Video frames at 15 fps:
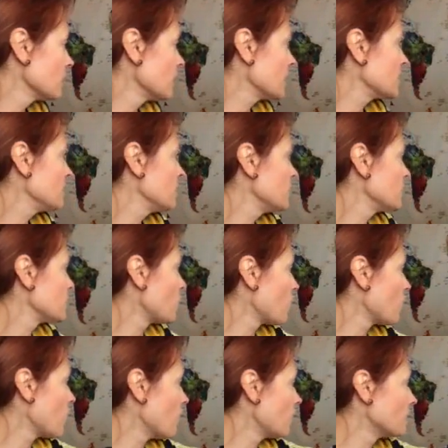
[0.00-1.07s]
like you've only
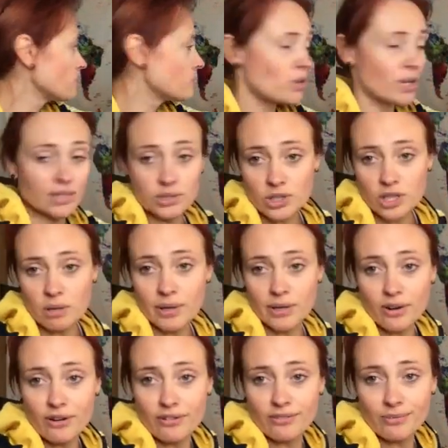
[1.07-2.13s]
got one branch coming
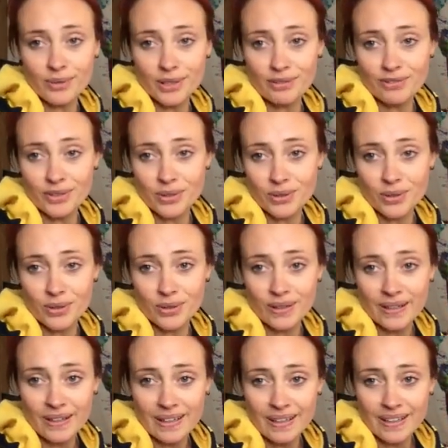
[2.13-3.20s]
off one of
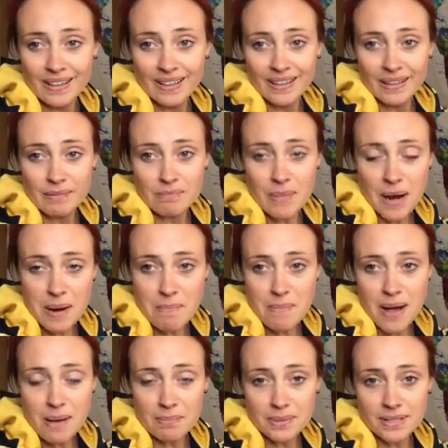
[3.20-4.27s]
your mind
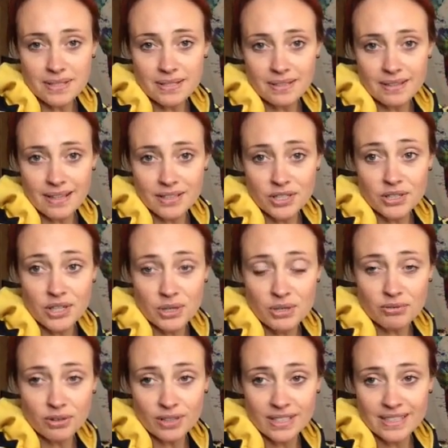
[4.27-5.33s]
maps, then you know
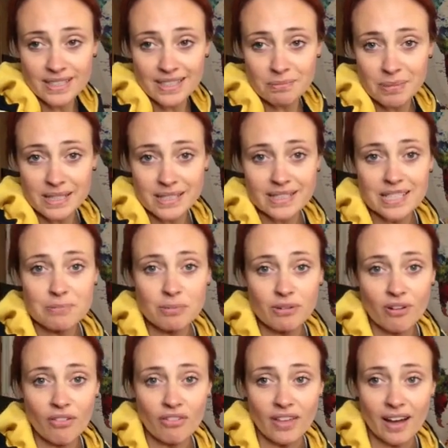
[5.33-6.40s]
you've got to dig a bit deeper
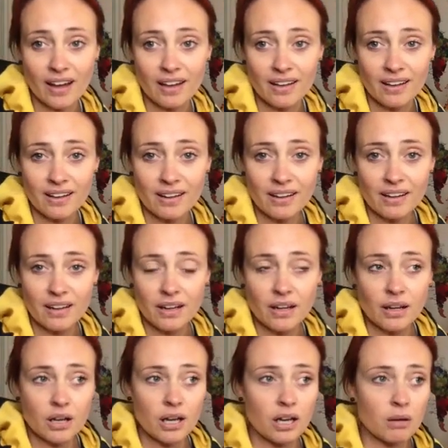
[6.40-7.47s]
on that.
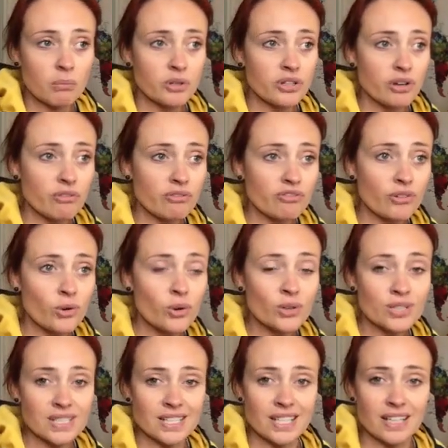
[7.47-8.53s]
But don't
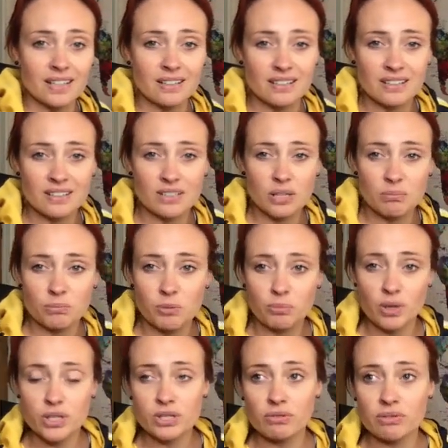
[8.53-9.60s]
force it. Don't put
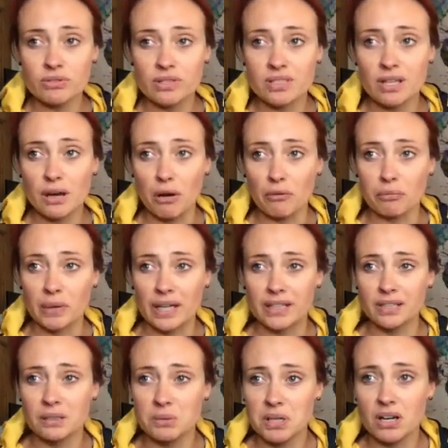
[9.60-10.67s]
pressure on yourself
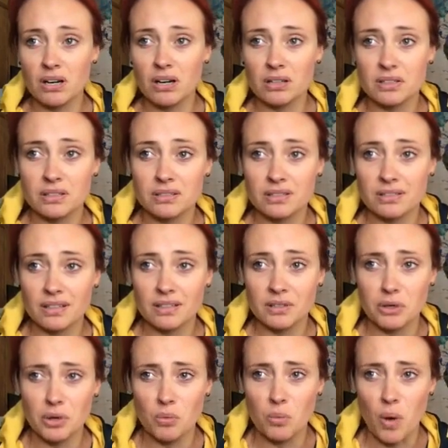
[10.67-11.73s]
like, oh my God, I
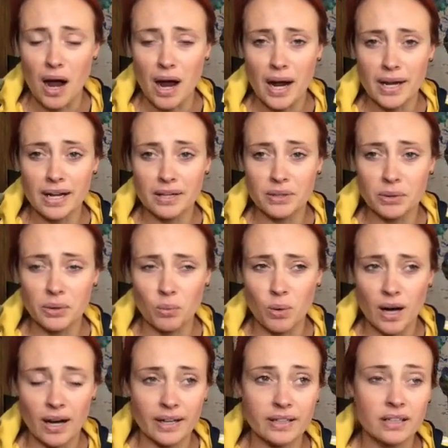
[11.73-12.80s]
don't know
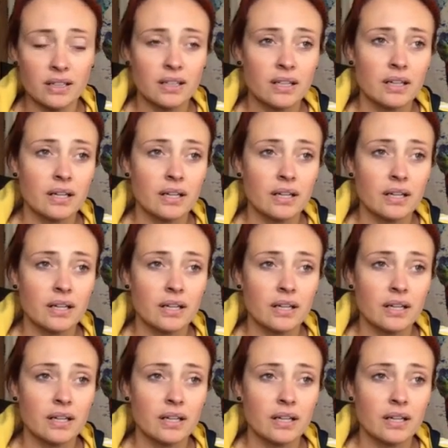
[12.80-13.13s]
why.